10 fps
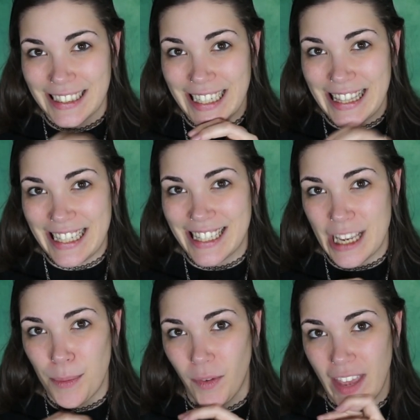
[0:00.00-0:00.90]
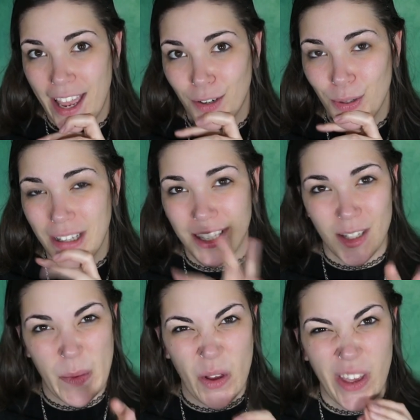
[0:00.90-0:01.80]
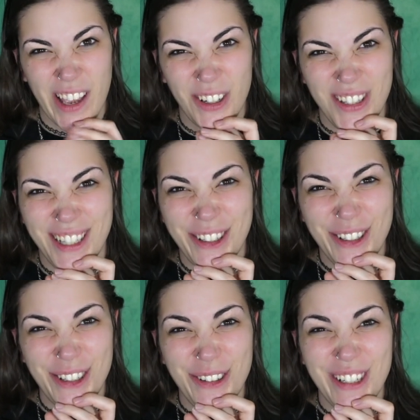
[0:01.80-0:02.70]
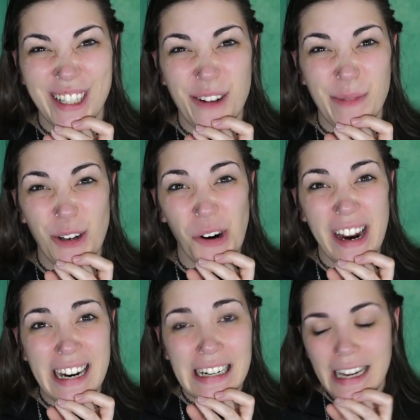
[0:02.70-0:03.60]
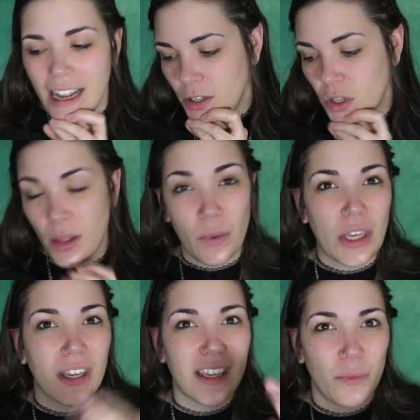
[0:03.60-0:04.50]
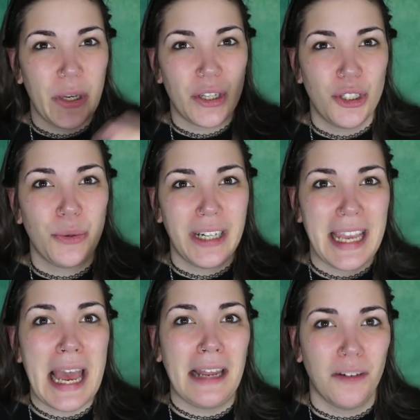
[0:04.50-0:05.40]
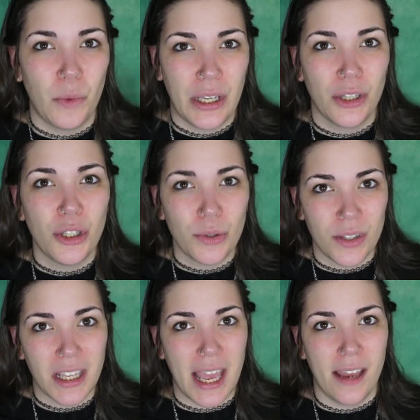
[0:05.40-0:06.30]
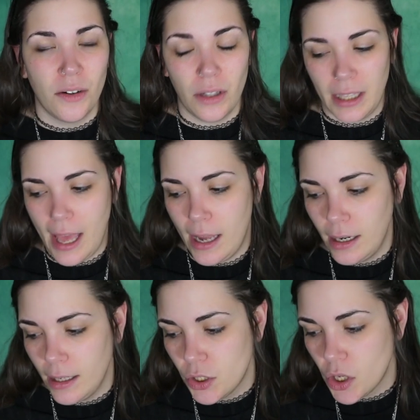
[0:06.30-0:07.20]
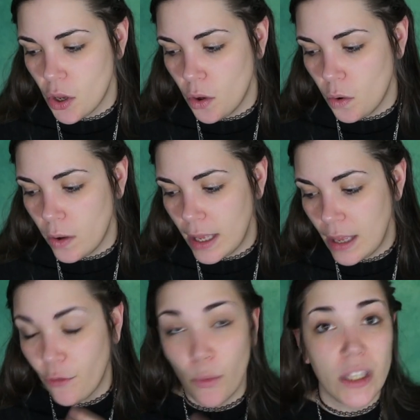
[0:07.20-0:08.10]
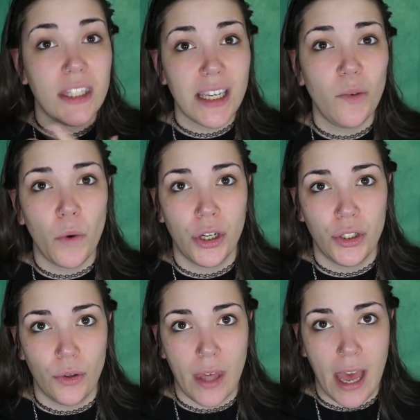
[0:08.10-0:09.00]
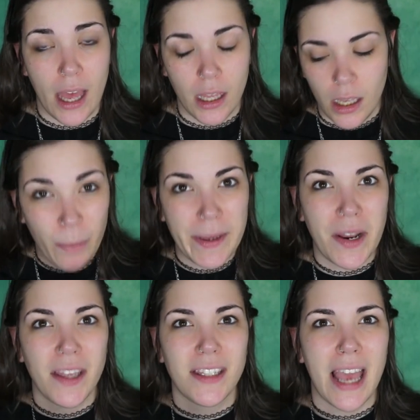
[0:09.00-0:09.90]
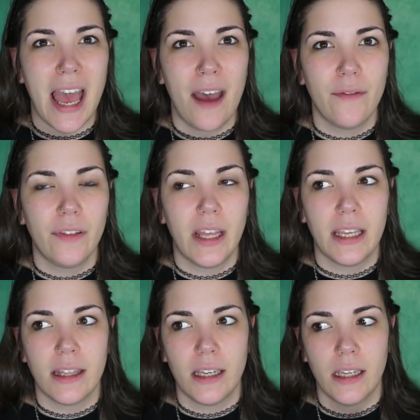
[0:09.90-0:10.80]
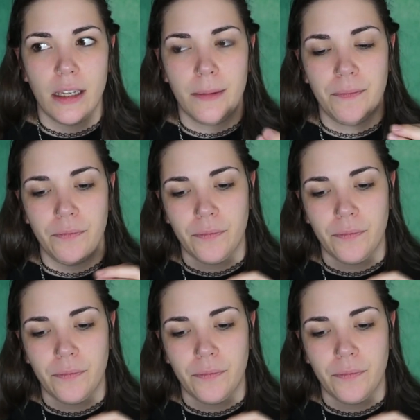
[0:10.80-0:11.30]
like these type of candle, like the spell candles in there too, because that would be great. So that we could we could do it again. We could use the candle again. So if we did want to do that, it'd be nice to have like the,